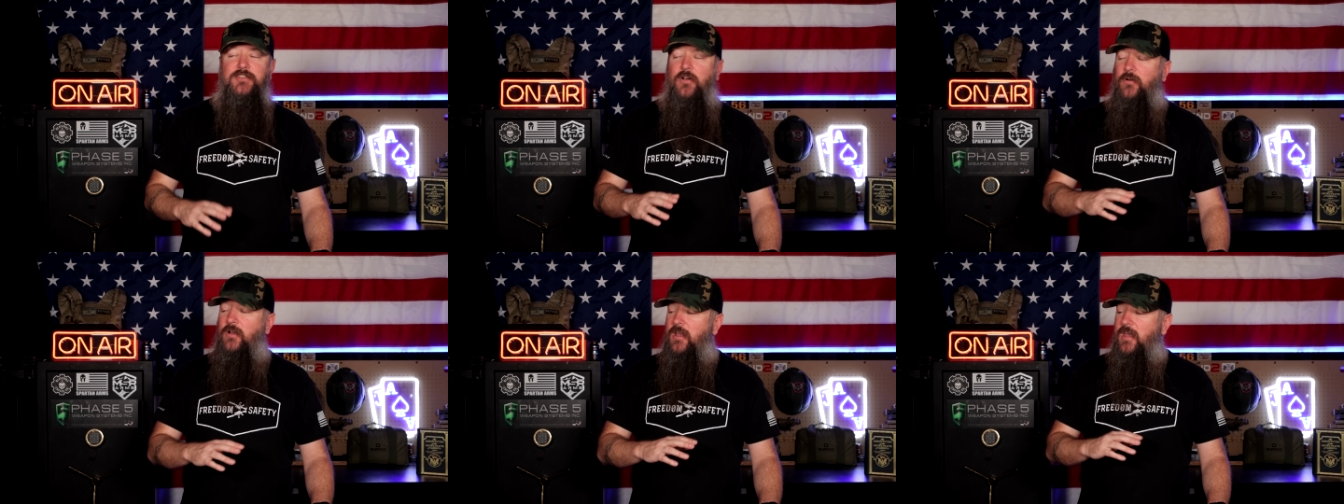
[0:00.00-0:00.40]

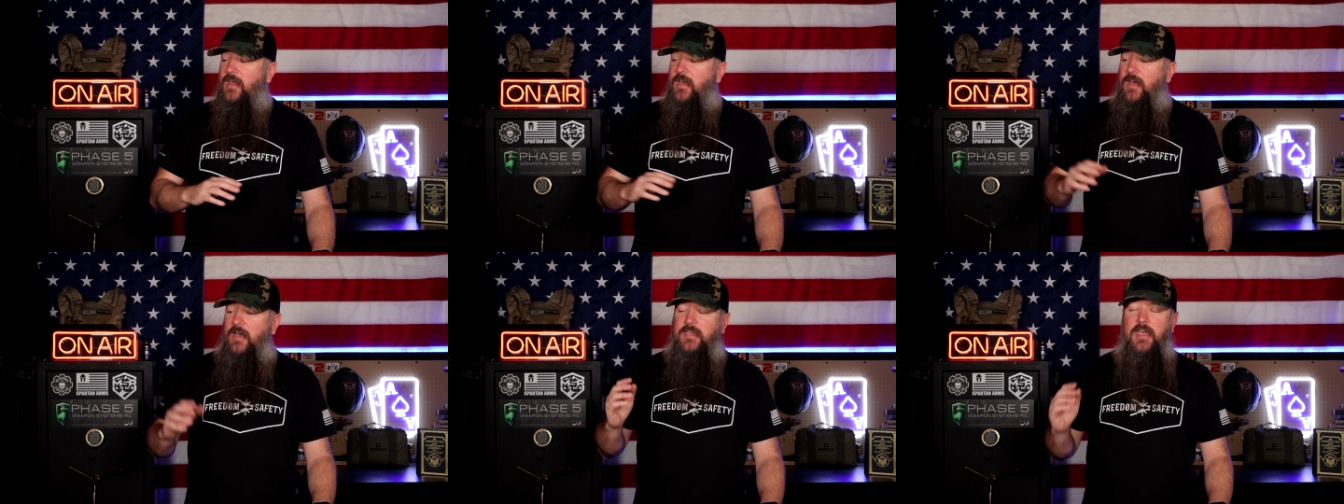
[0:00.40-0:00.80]
So
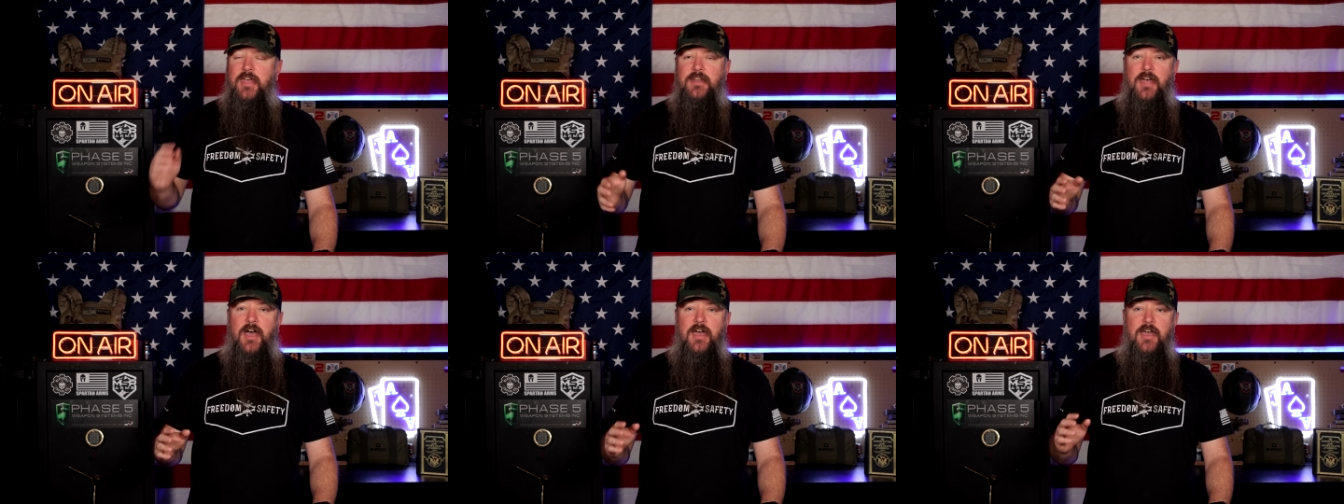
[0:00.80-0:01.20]

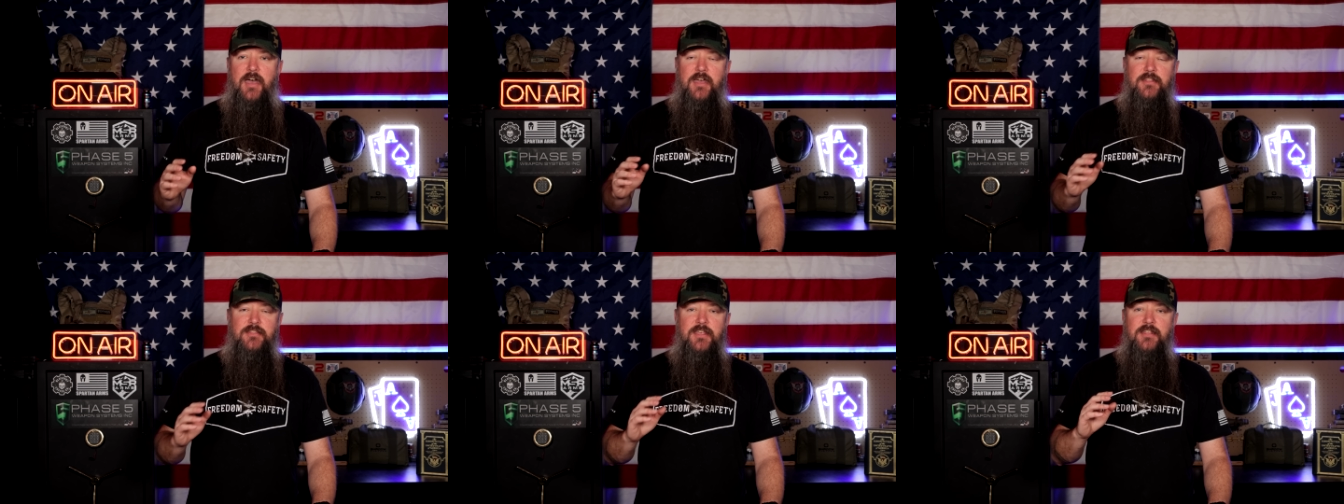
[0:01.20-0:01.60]
Again,
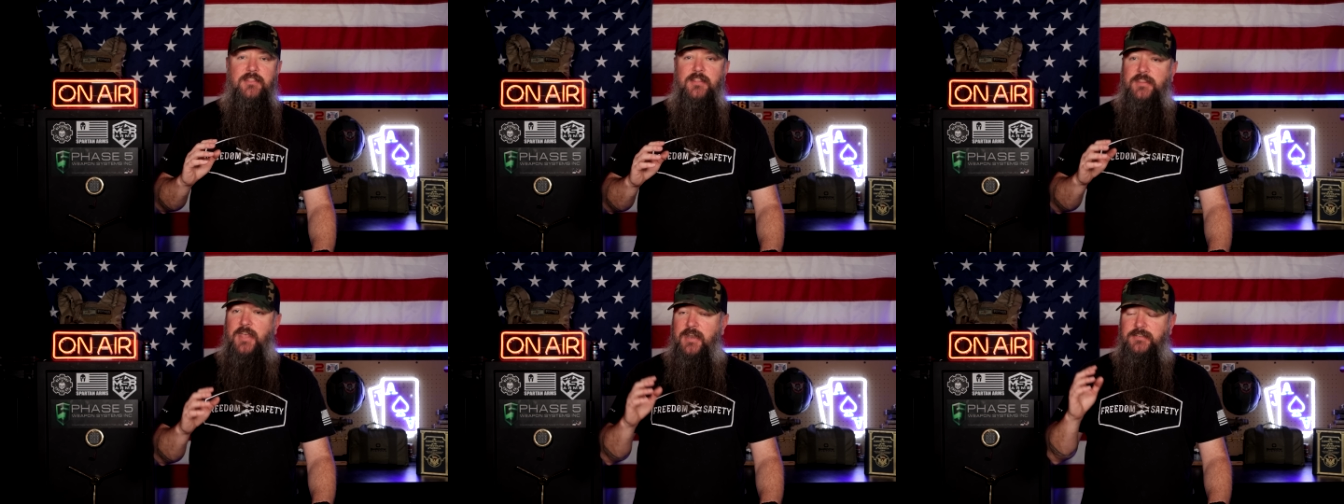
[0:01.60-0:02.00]
I, I think
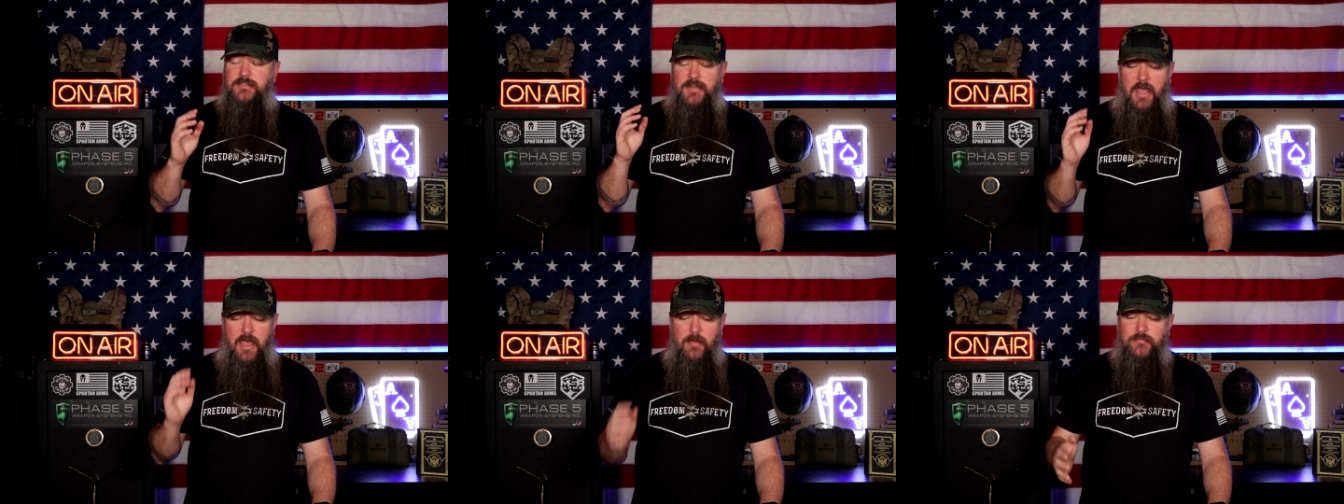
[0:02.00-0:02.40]
that that is
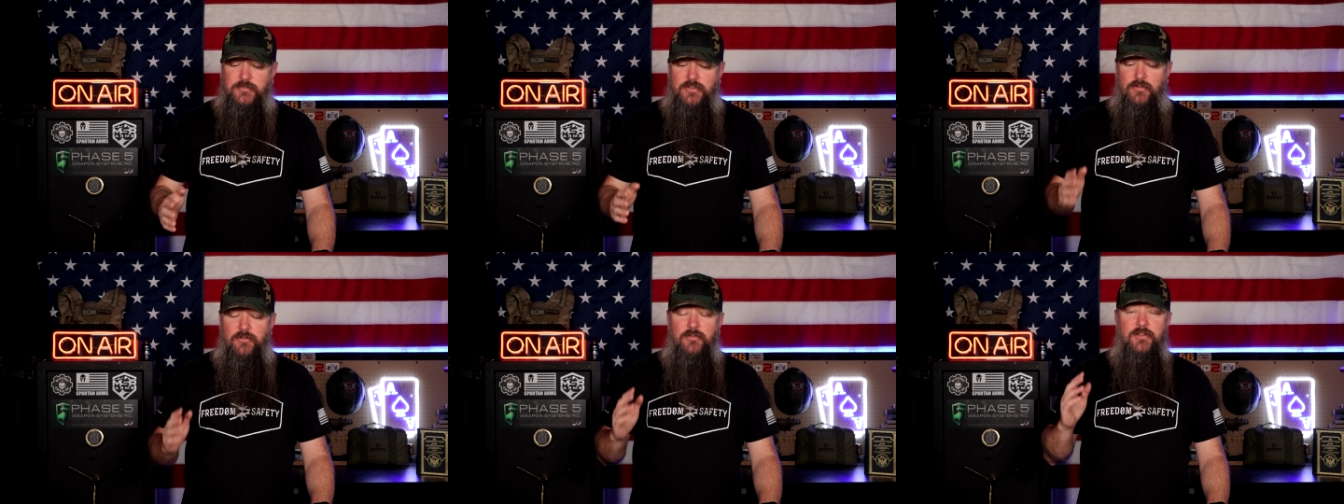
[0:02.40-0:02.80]
an
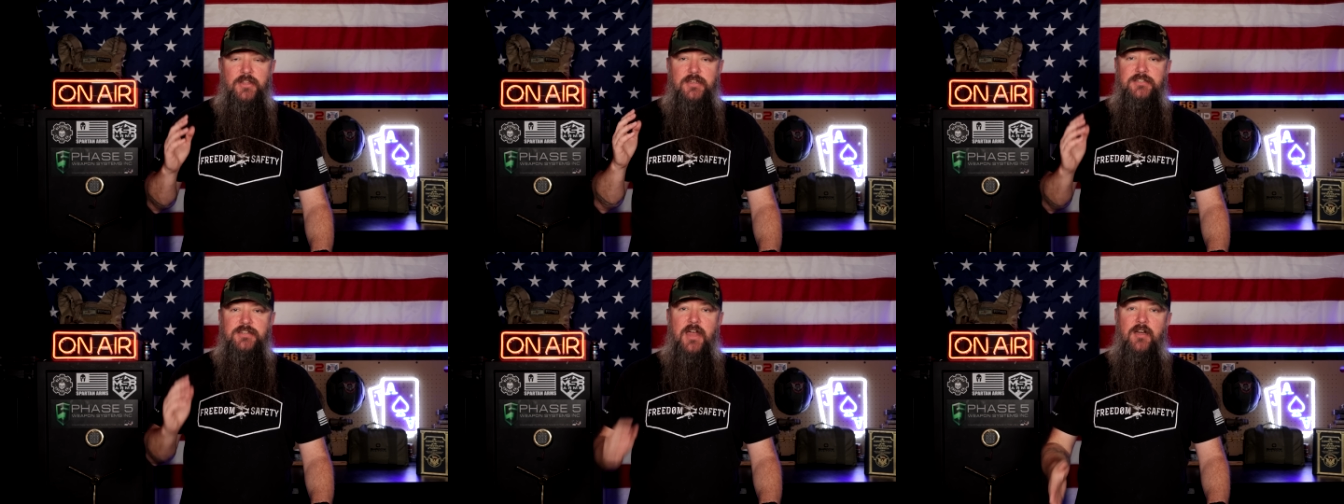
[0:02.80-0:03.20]

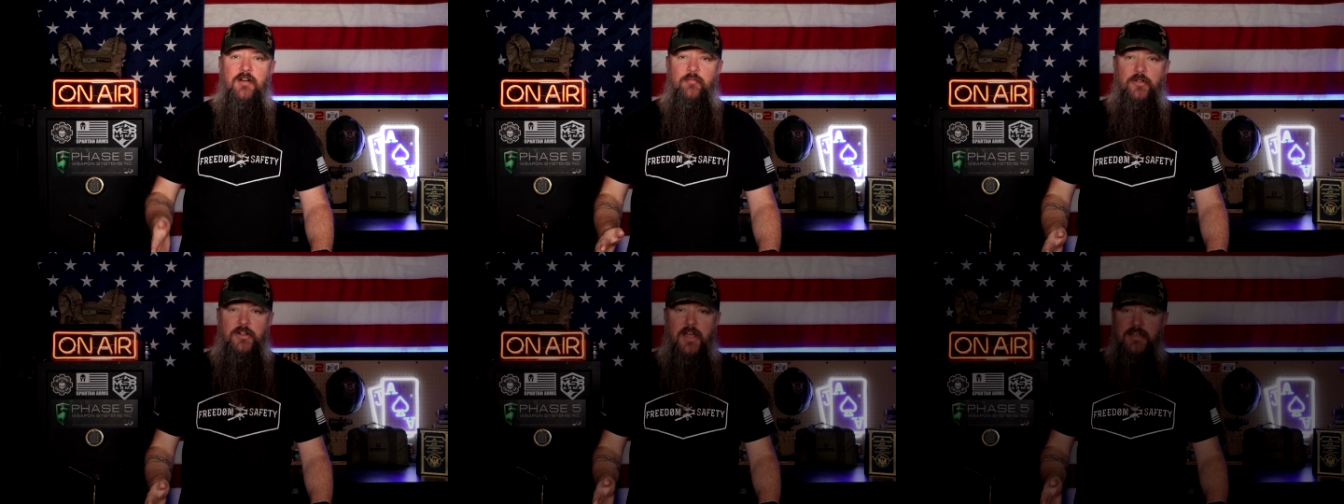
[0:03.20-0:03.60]
absolutely
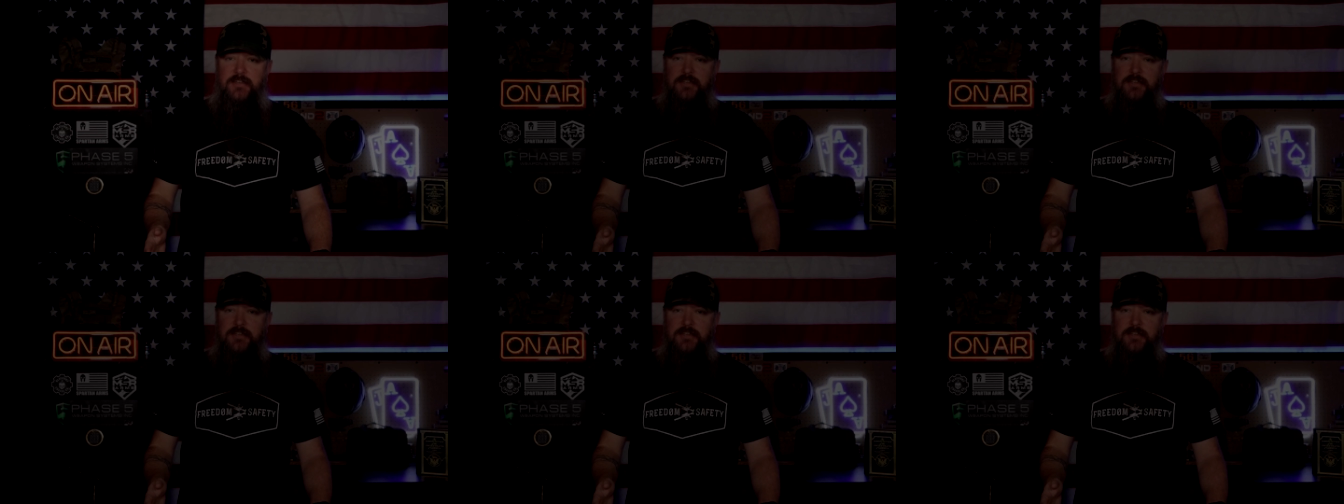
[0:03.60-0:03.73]
terrible